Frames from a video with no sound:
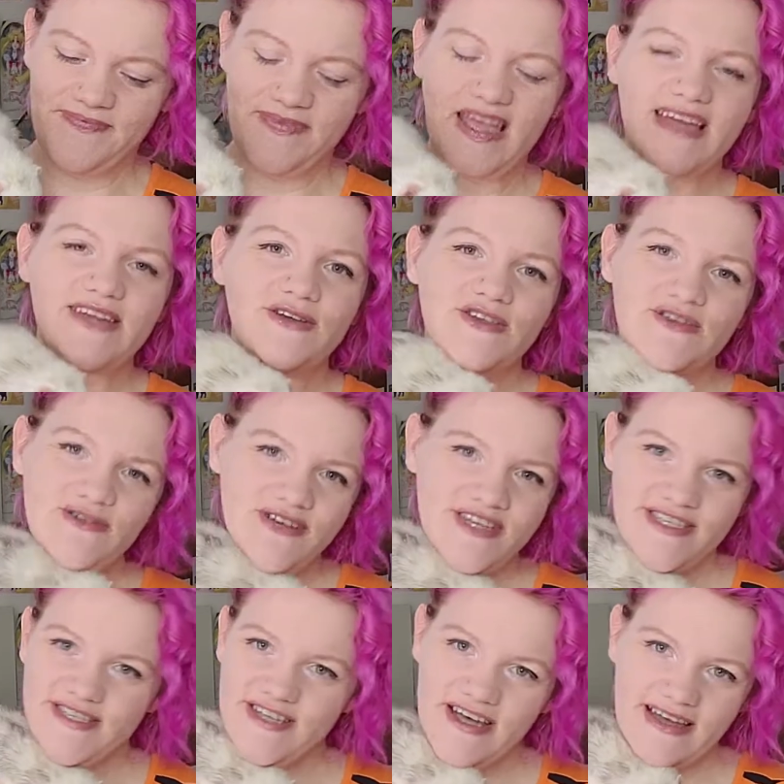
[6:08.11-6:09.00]
I know you
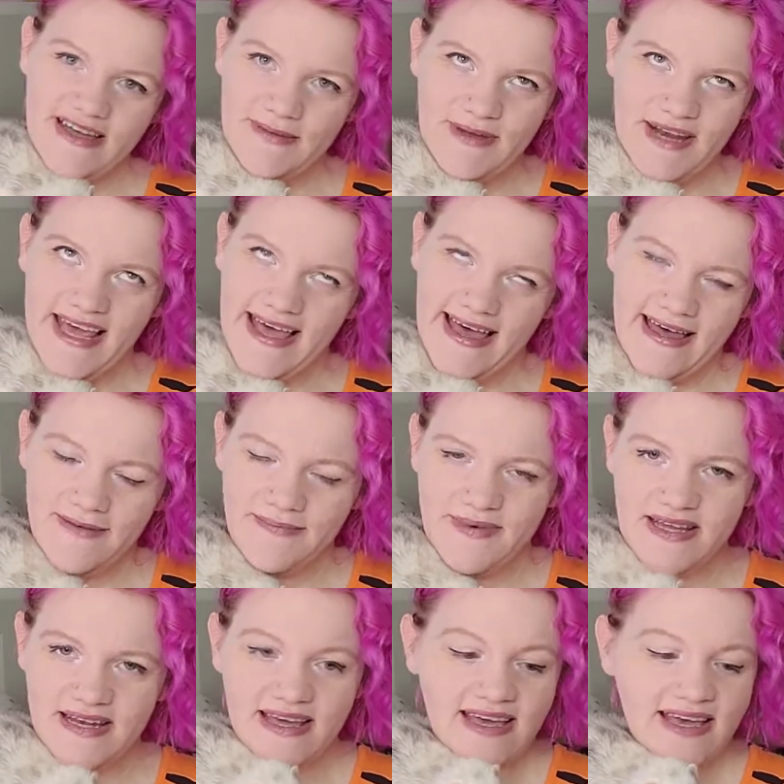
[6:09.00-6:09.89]
already saw him in a hat,
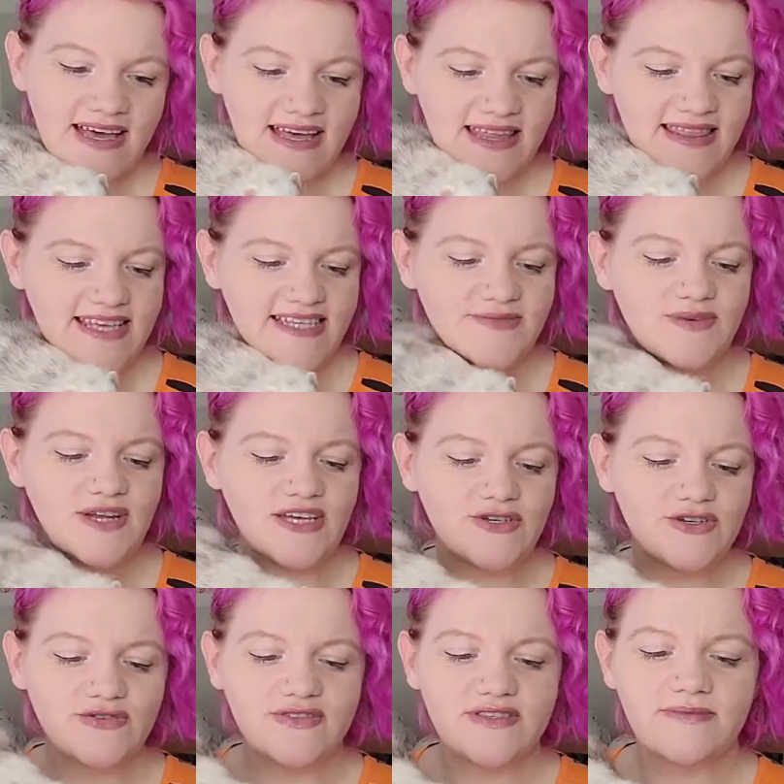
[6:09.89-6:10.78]
but this one I
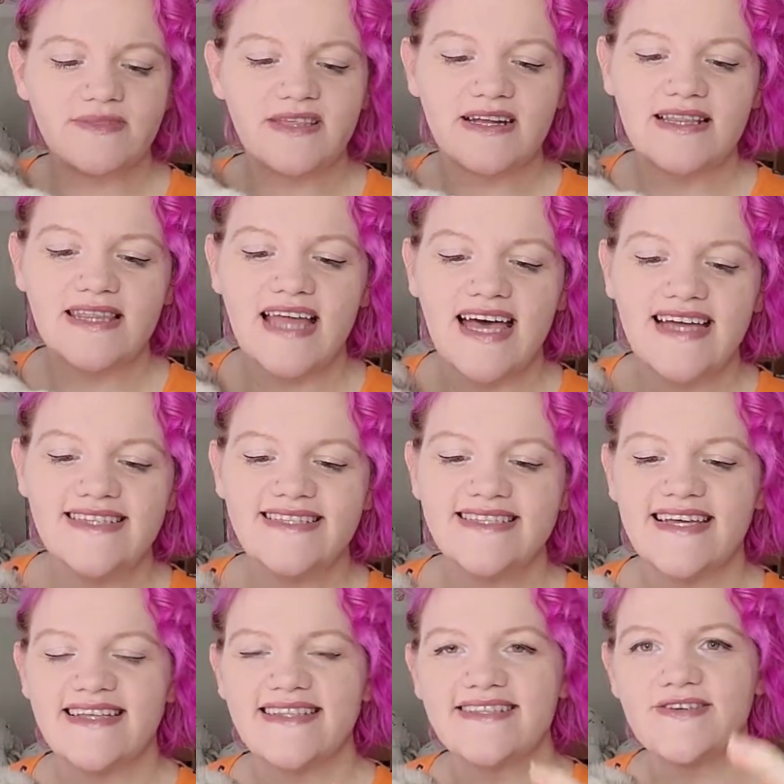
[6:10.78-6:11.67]
drew some little lines
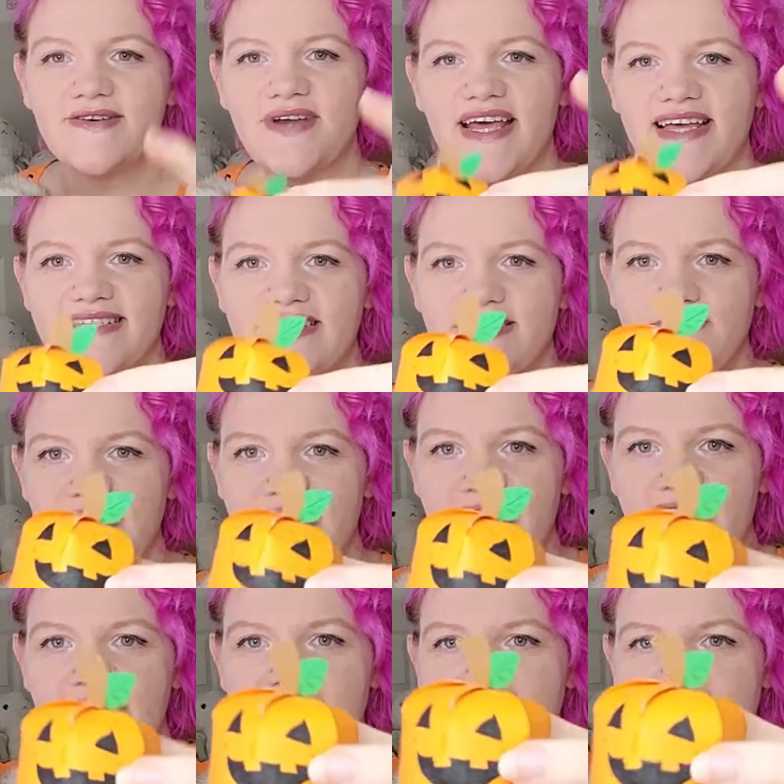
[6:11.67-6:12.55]
on so it has some like
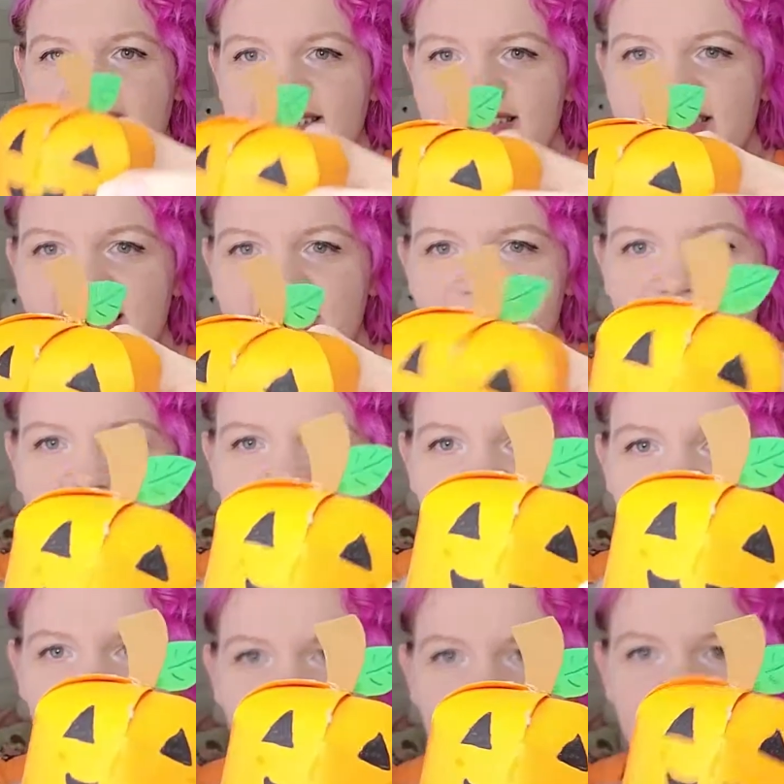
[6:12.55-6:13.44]

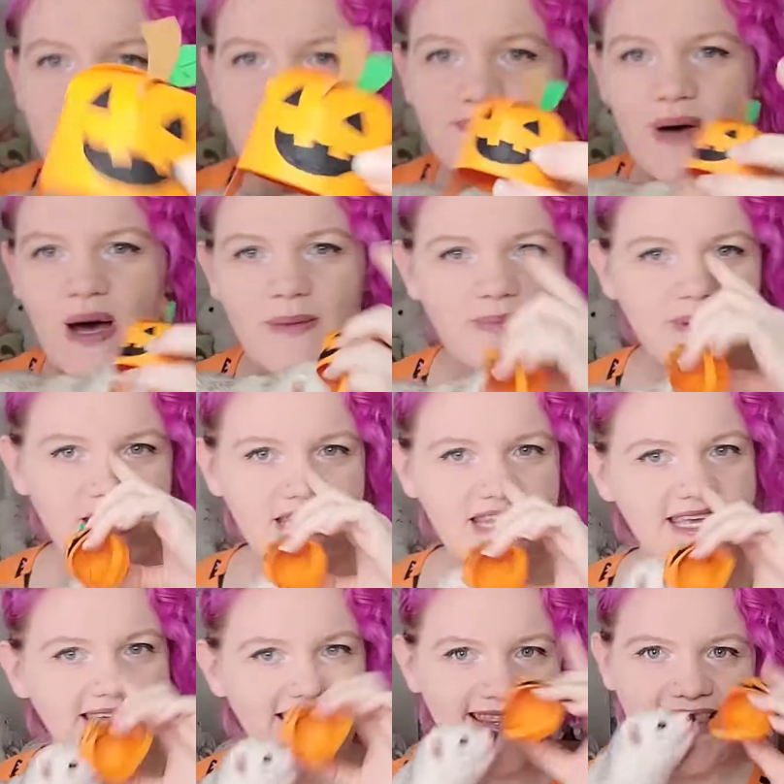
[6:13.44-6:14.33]
definition
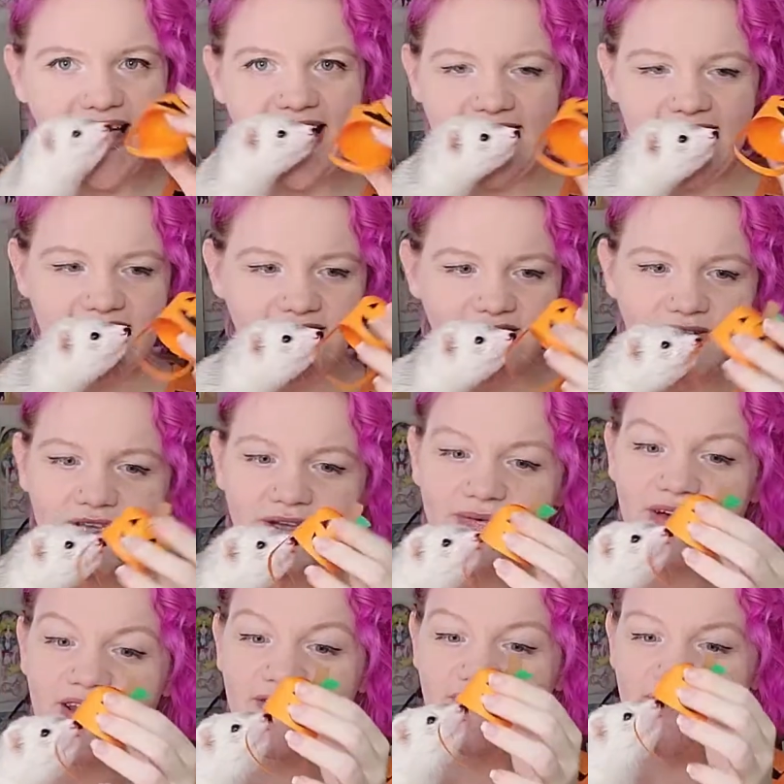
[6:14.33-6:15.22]
pumpkin-y lines. Oh, you
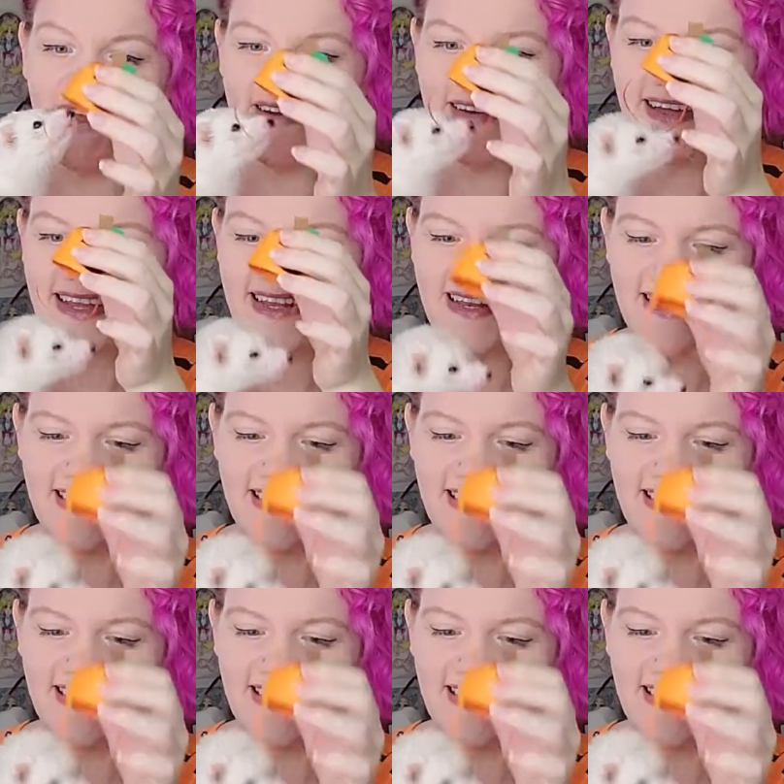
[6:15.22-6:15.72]
want to wear it?